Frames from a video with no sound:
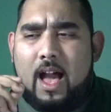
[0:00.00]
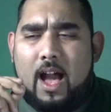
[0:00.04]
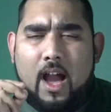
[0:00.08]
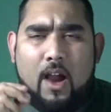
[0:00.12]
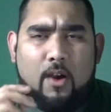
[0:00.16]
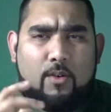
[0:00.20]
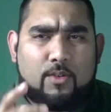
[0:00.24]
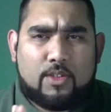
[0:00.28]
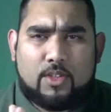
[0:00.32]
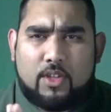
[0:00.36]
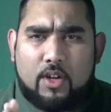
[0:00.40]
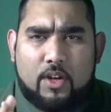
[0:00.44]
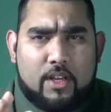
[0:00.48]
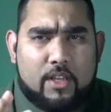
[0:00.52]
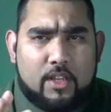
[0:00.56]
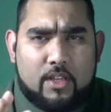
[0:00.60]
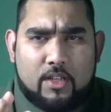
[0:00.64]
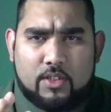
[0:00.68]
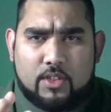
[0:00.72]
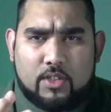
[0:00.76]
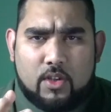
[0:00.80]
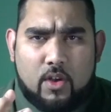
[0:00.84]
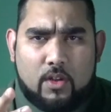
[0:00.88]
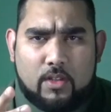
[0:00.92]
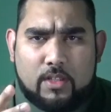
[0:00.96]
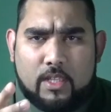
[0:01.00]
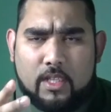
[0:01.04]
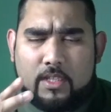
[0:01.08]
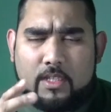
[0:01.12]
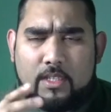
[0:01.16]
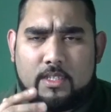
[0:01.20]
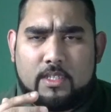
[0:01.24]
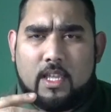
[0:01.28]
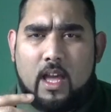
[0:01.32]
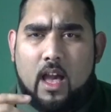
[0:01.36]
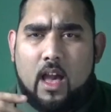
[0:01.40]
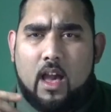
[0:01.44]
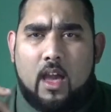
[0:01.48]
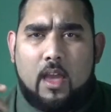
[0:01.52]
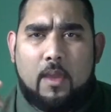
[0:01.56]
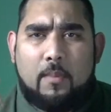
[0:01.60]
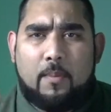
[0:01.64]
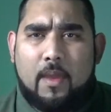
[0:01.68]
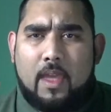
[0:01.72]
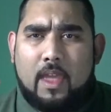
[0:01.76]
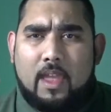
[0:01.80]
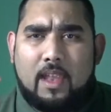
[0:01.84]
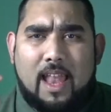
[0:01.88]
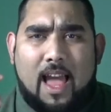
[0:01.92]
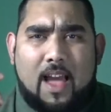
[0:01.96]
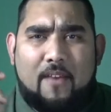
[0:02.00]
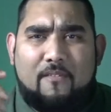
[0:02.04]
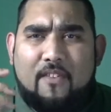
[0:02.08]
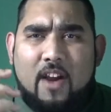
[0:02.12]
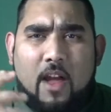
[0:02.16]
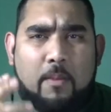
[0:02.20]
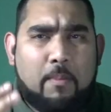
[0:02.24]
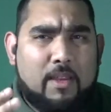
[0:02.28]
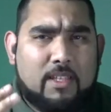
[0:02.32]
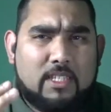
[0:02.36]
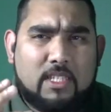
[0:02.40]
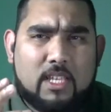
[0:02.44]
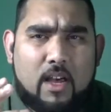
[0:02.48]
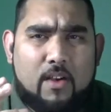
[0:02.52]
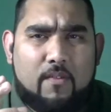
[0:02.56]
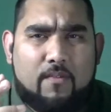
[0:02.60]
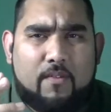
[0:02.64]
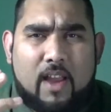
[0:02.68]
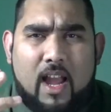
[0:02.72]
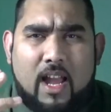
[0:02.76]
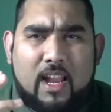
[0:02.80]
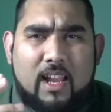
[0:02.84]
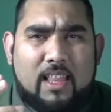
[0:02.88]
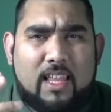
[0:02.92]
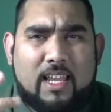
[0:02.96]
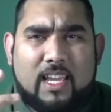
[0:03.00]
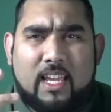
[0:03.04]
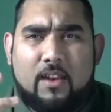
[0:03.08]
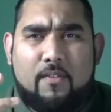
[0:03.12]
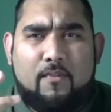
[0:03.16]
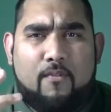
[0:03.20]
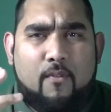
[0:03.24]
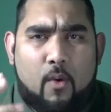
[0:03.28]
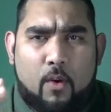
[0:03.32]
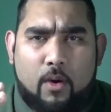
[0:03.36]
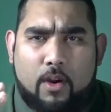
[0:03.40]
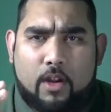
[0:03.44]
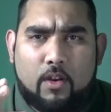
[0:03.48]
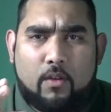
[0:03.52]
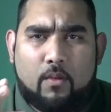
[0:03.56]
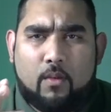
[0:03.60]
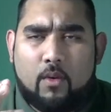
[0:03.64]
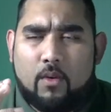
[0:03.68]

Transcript: I was 30 years old at this time, and I found myself kind of like at a fork in the